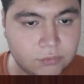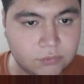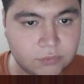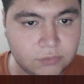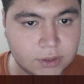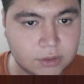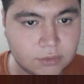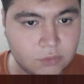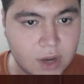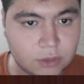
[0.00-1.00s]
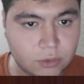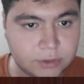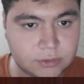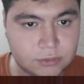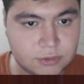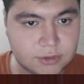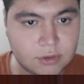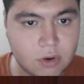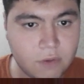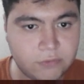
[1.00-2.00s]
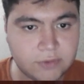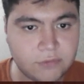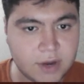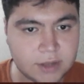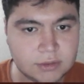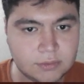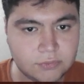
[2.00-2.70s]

we are going to use the config file,